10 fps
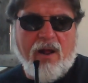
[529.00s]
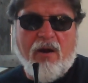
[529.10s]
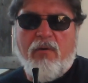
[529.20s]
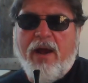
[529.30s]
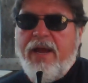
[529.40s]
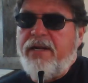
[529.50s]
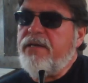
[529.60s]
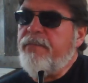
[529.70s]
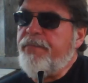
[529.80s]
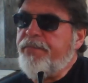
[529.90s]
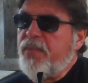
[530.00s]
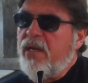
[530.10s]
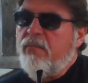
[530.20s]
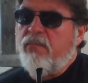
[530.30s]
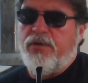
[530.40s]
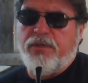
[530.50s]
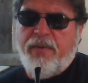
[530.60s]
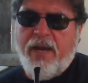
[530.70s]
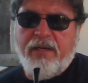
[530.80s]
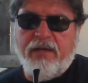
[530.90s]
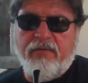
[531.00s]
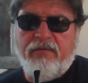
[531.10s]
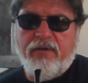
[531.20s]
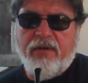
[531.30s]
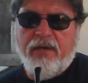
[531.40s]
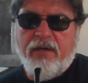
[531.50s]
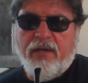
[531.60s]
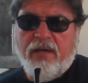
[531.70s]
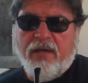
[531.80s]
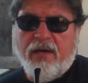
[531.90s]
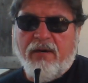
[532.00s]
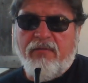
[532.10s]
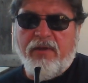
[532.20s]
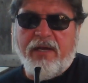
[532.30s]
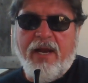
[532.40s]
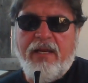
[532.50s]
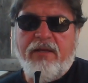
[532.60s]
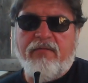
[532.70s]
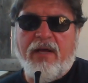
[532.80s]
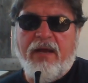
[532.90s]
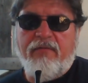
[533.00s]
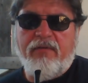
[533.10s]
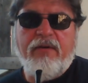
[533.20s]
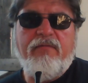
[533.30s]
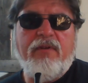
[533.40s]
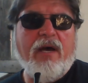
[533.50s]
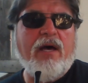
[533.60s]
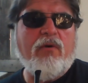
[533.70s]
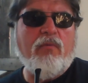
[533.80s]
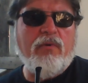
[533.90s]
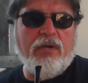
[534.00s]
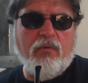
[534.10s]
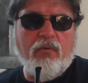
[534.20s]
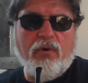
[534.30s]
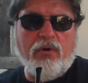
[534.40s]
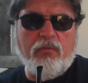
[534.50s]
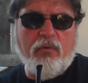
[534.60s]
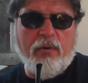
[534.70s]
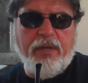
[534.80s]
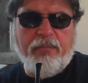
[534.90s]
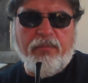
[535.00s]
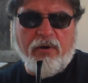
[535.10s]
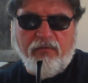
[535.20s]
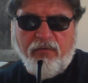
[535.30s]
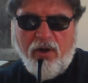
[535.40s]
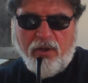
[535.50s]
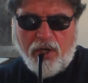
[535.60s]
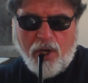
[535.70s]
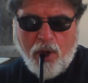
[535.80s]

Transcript: a right perspective of the kind of life lived on a, in a world where people are fallen.